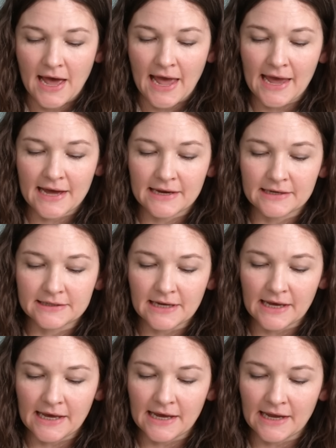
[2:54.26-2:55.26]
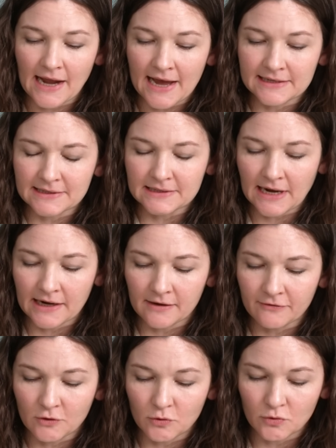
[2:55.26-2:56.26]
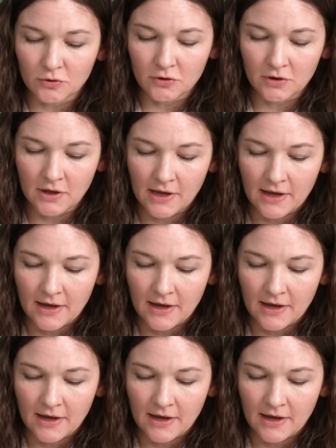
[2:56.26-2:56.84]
and it has this kind of cool